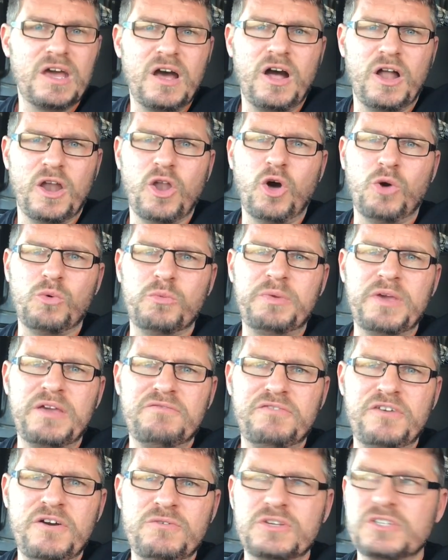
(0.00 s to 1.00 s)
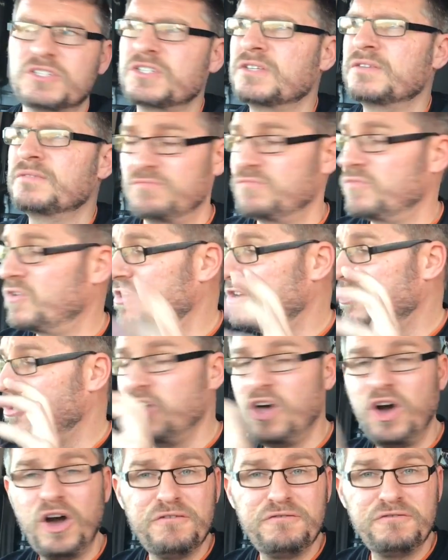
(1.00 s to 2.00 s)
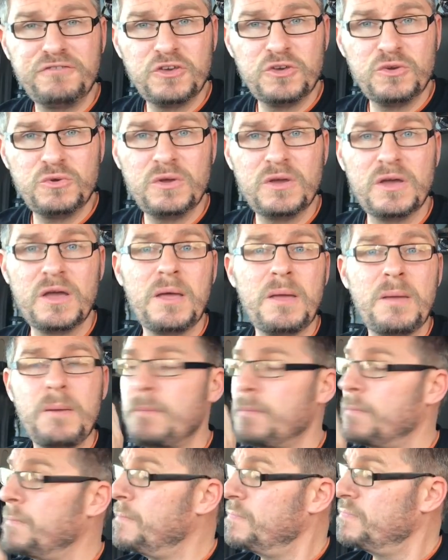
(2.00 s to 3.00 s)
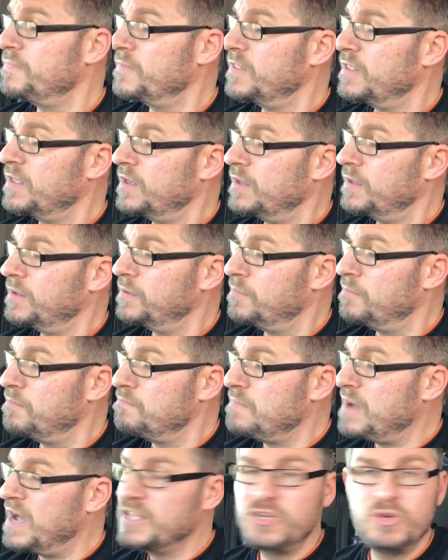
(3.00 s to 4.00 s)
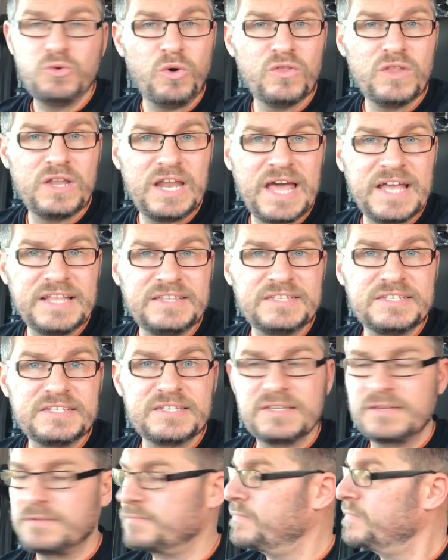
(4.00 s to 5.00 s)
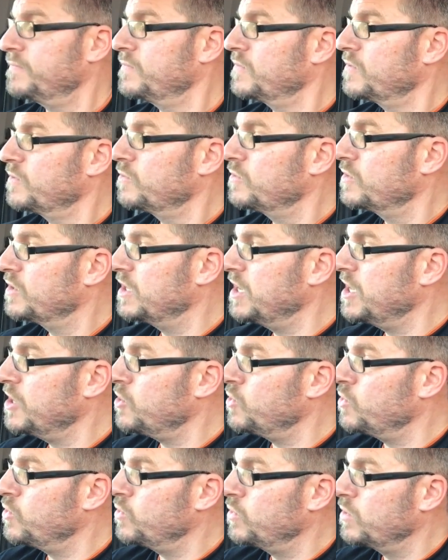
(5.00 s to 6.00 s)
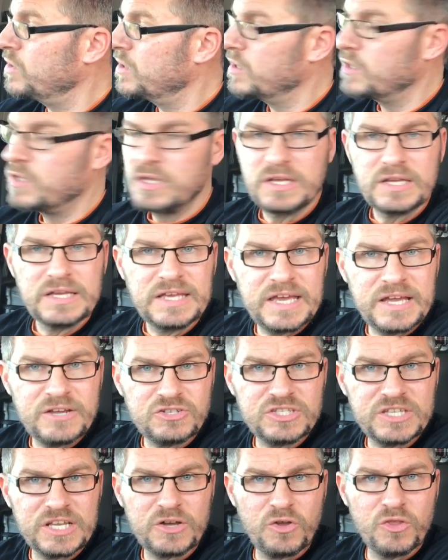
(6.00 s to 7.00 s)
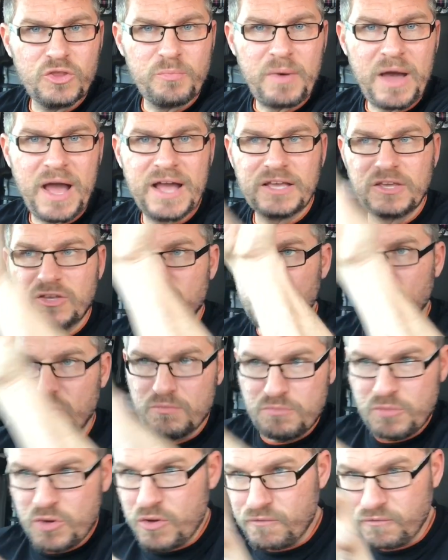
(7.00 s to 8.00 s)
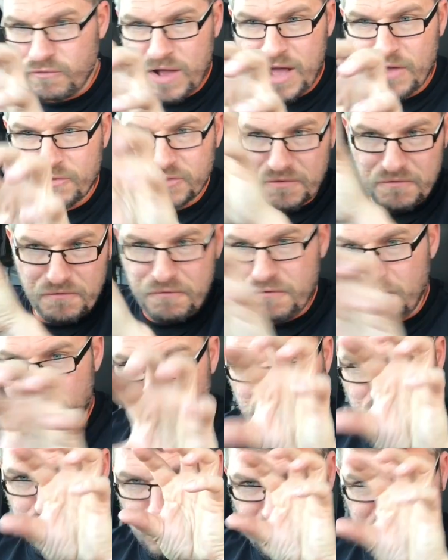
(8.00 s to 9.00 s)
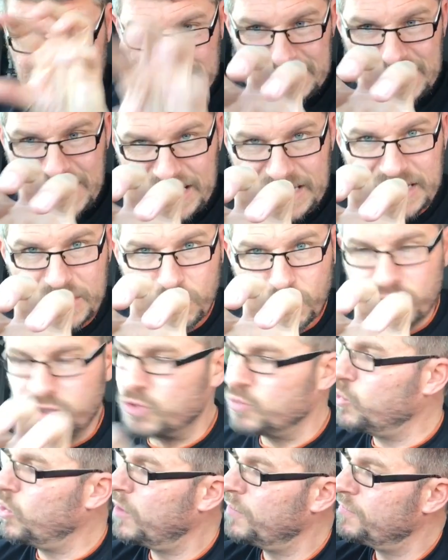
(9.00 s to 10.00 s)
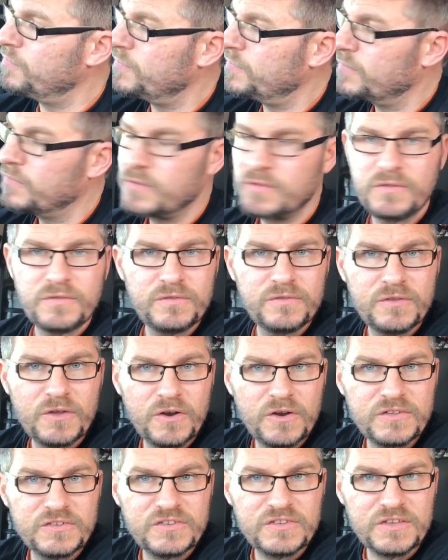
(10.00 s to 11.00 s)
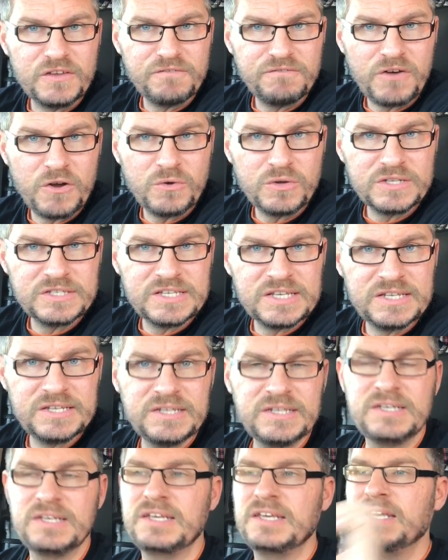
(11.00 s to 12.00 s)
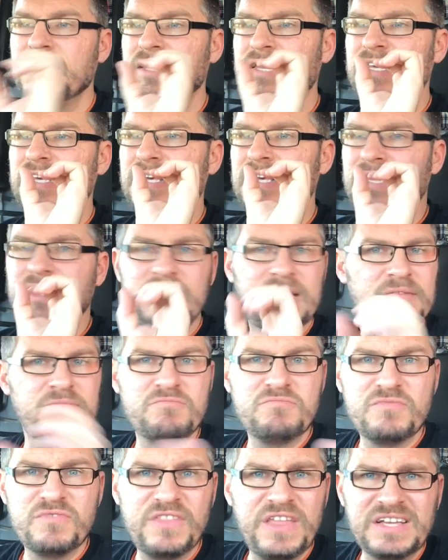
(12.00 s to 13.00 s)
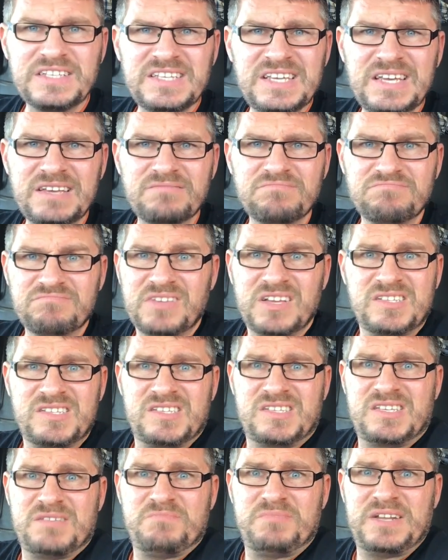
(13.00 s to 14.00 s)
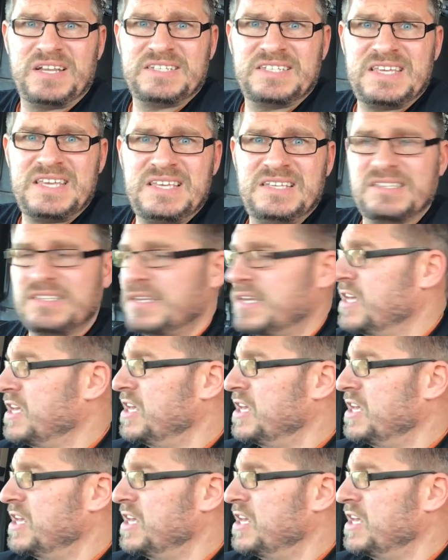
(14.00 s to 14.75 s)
a lot will be in focus. Live view, manual on the lens, the little gear stick on the back. You can move around and focus on exactly what you want. Turn your focus in. That's it. That's as simple as it is.